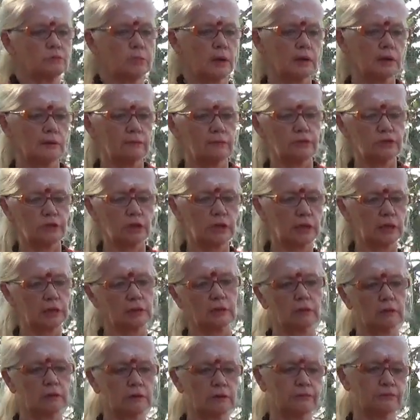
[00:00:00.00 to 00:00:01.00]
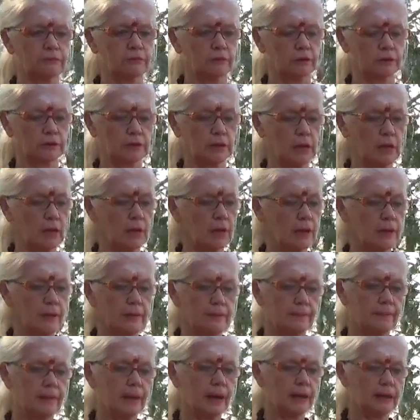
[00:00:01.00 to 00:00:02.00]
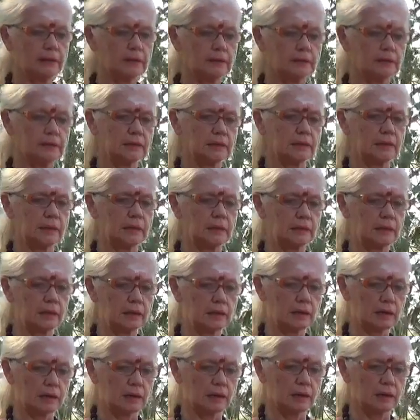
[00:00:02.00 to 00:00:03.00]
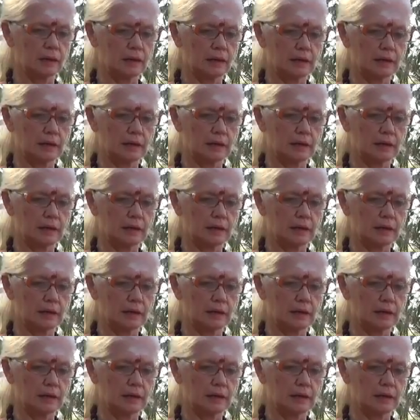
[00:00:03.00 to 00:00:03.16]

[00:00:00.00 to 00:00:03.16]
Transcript: money which I cannot afford. But the inner